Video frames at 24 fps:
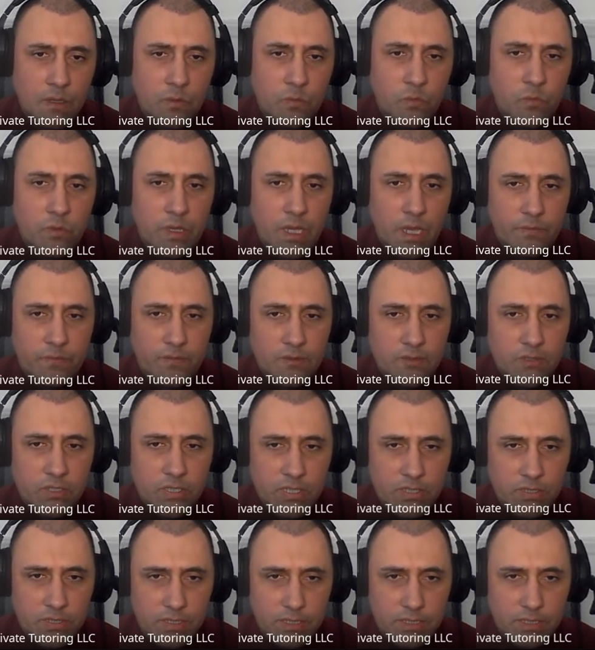we have to
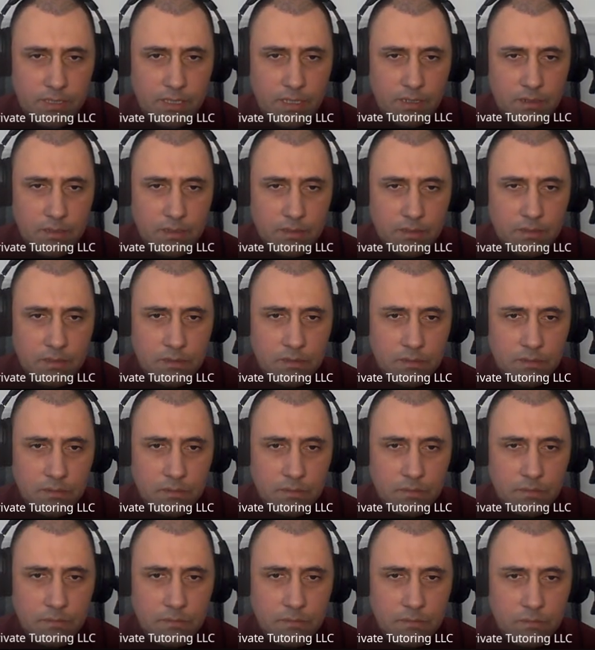change the sentence
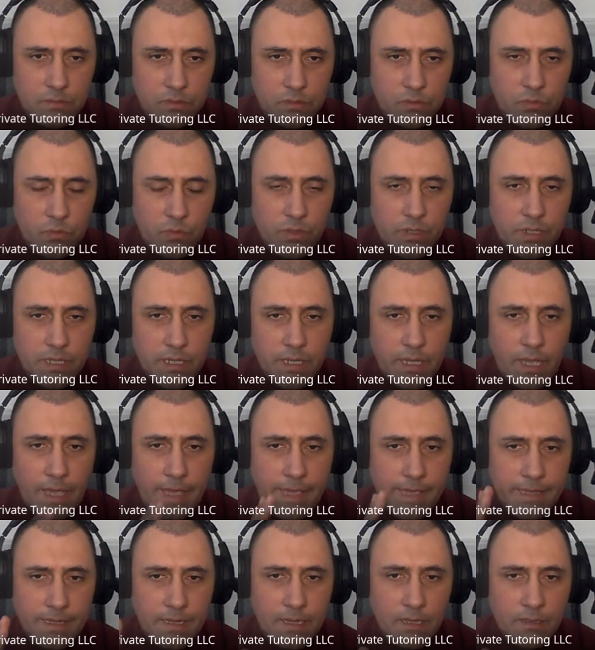to
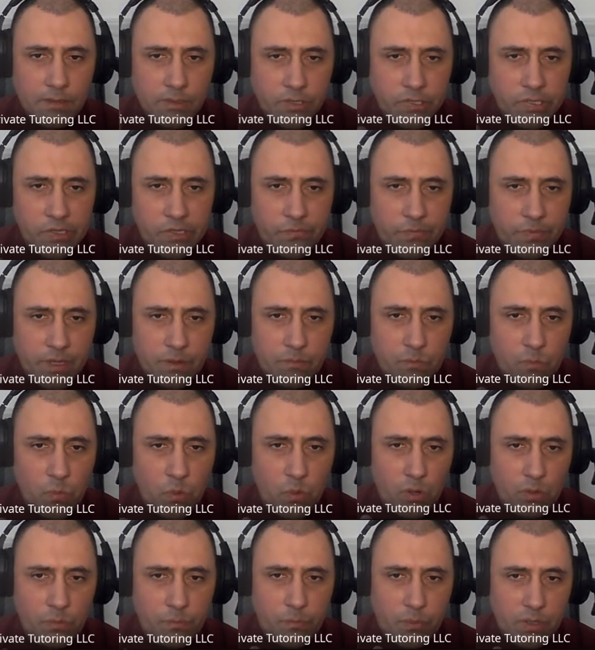indicate something
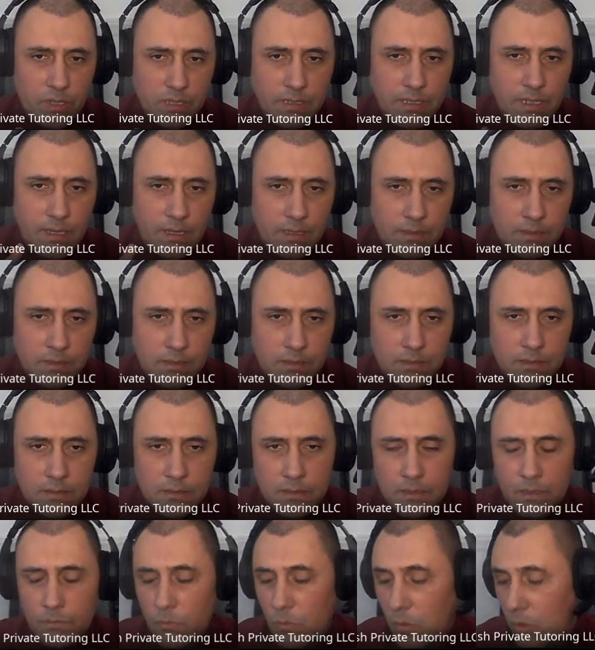more precise,
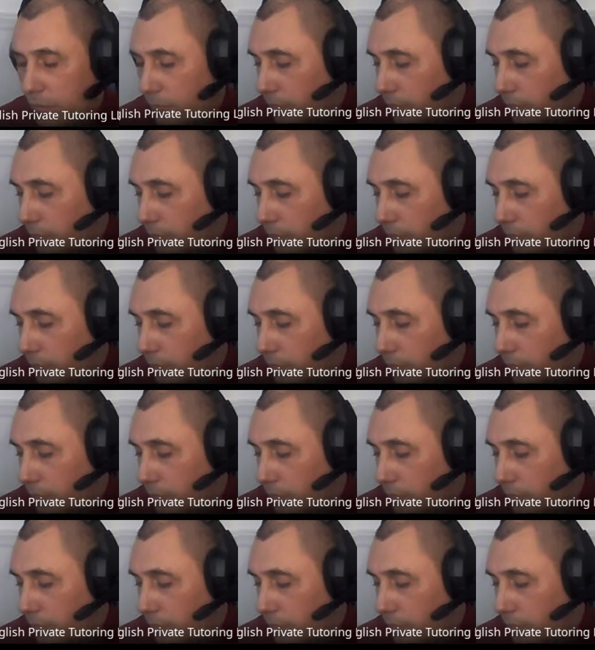a more